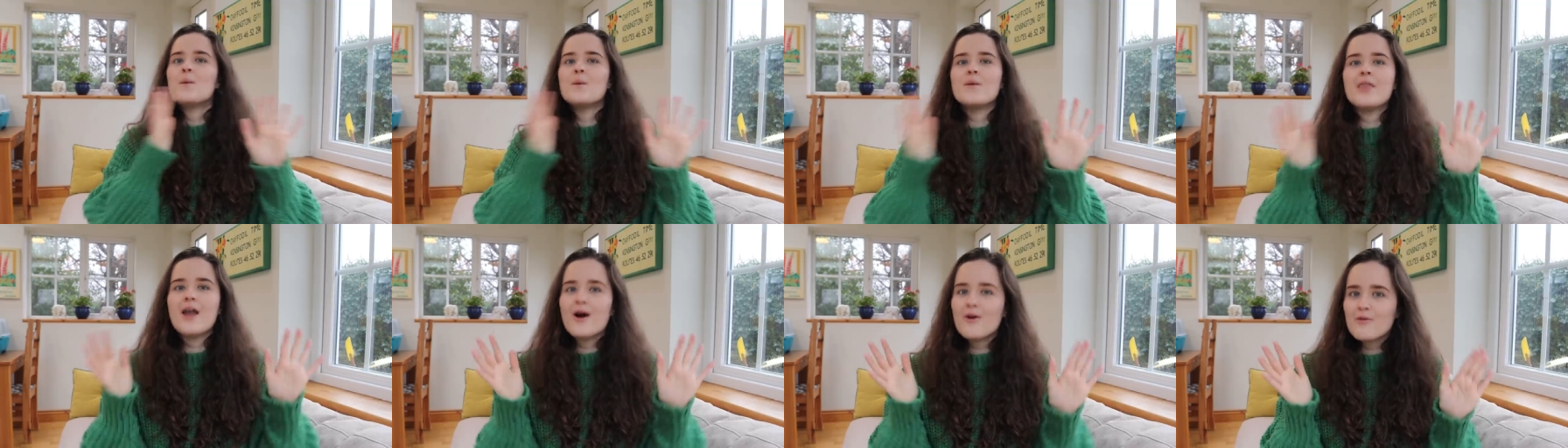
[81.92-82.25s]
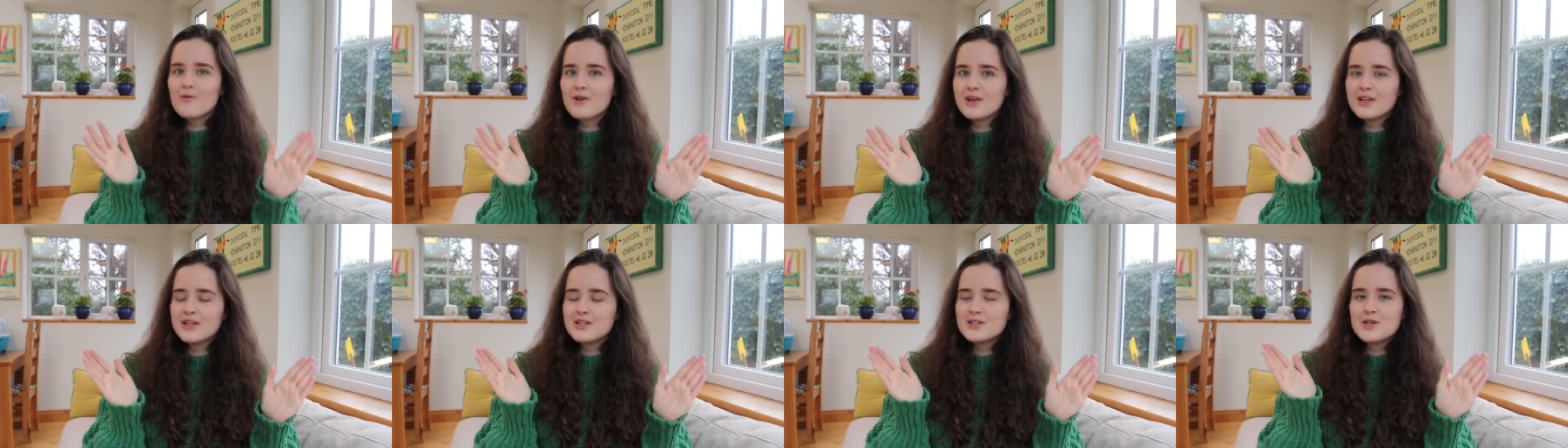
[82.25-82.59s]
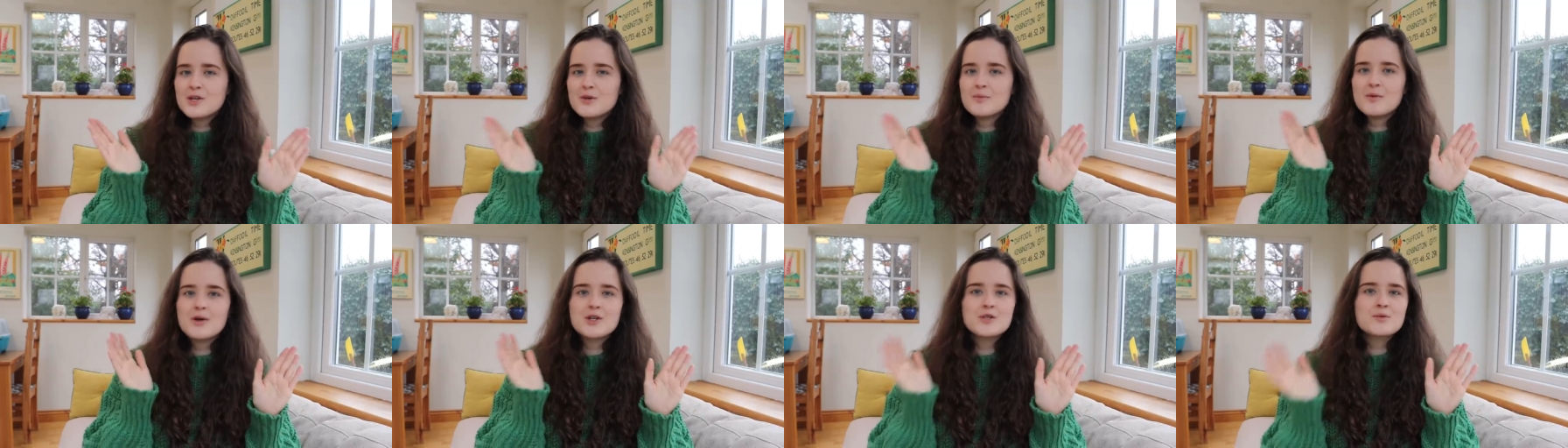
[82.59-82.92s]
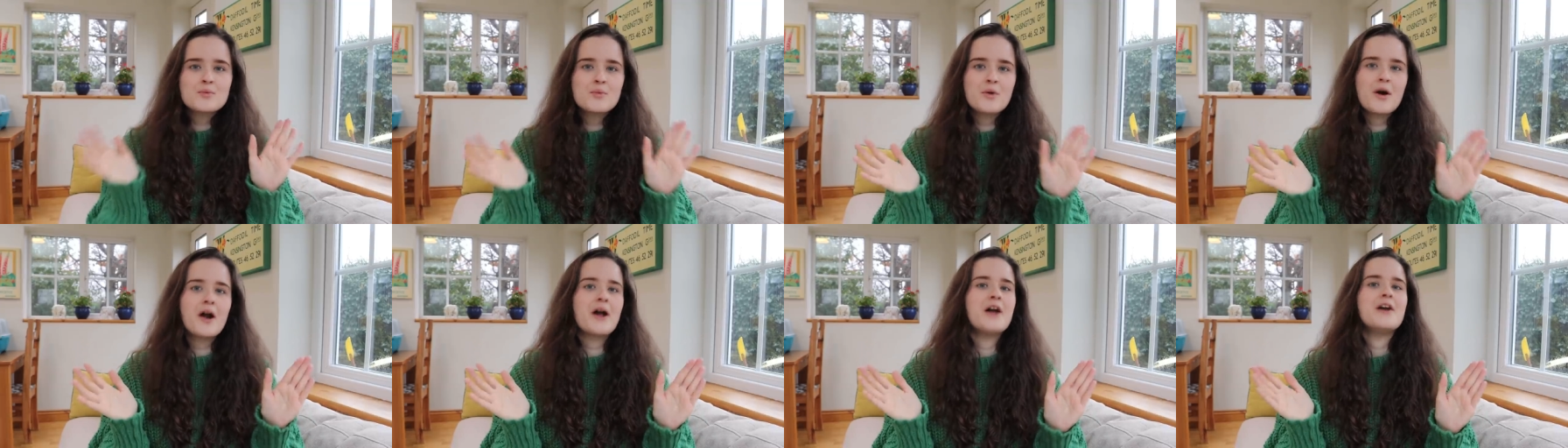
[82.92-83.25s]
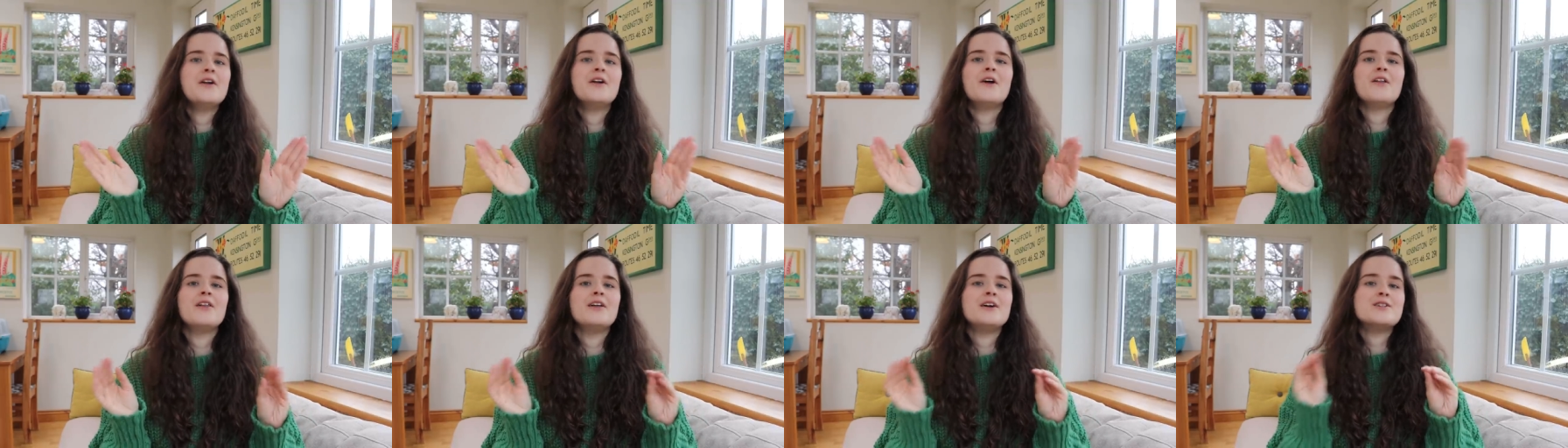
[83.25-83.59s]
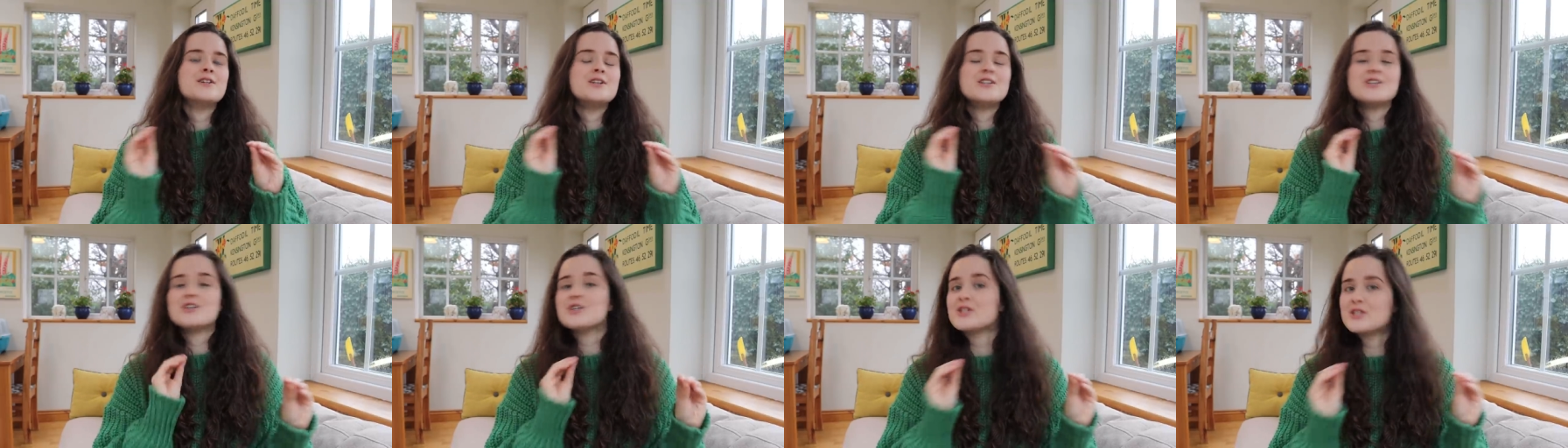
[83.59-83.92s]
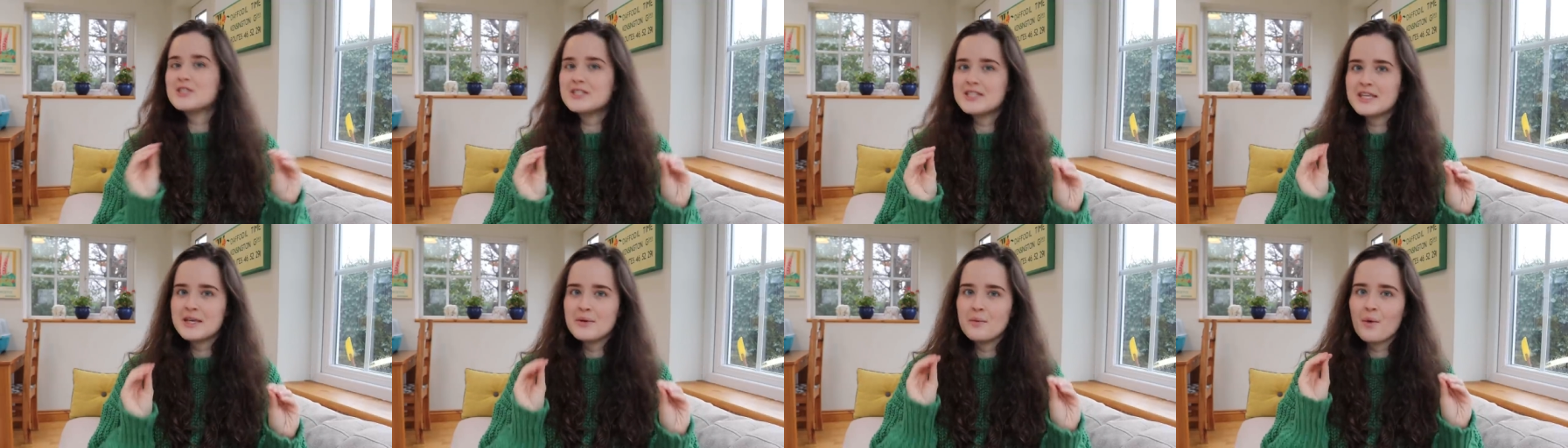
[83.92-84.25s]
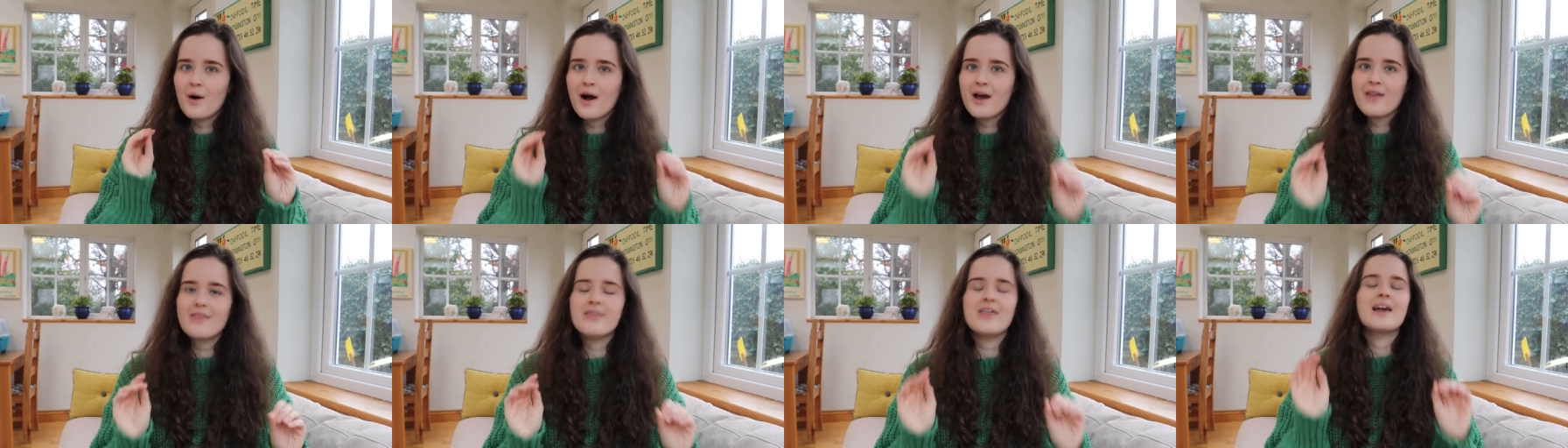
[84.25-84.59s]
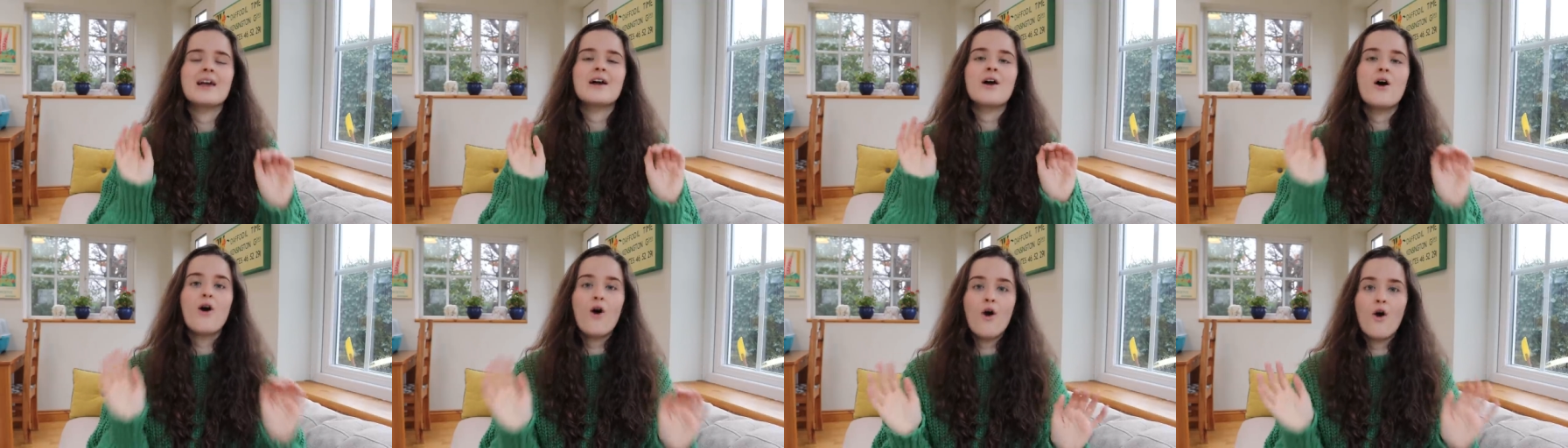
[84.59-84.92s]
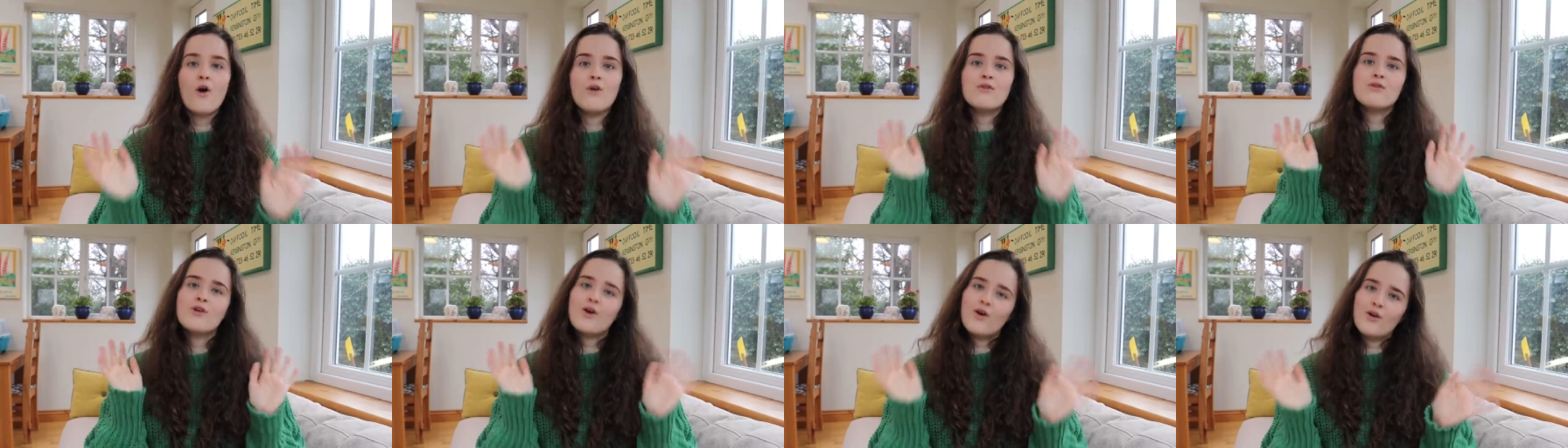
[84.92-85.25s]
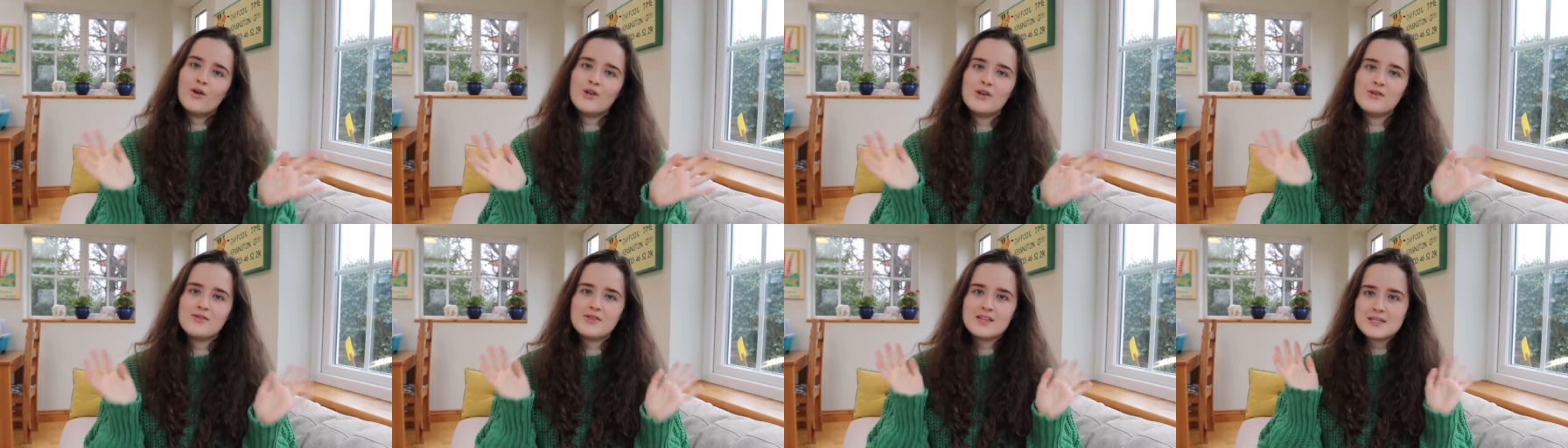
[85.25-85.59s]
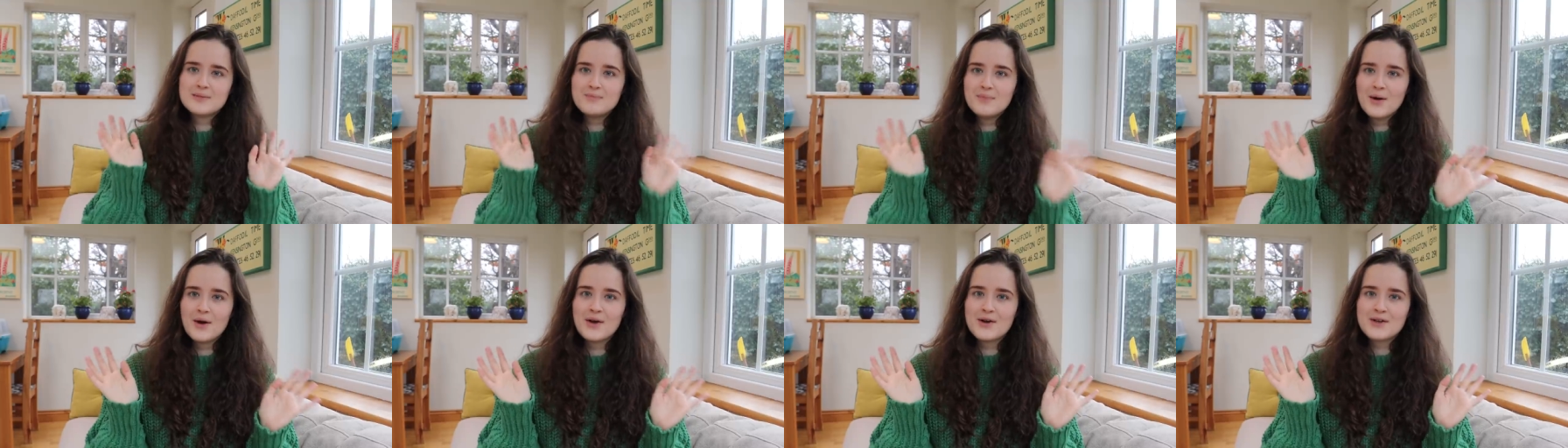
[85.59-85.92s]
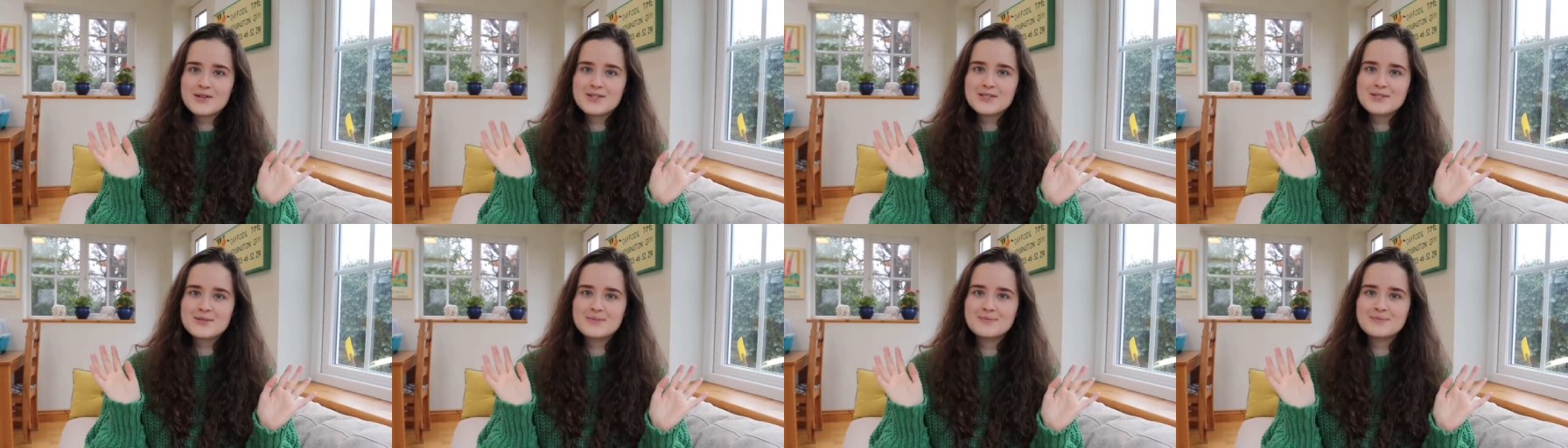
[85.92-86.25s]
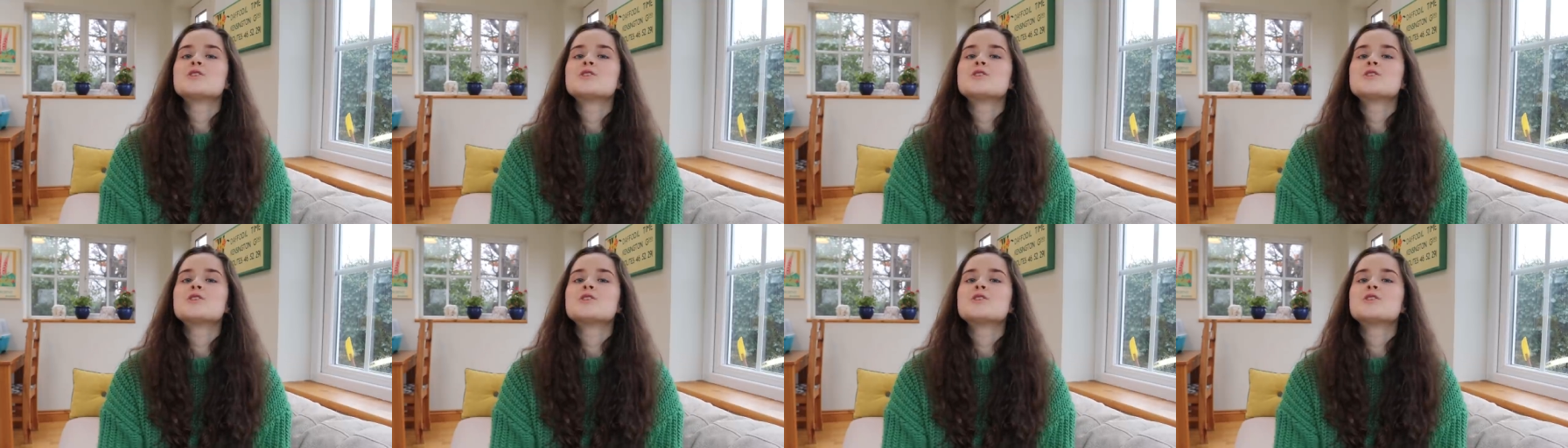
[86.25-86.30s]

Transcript: without really too much prior knowledge and just see what I think of all of these books.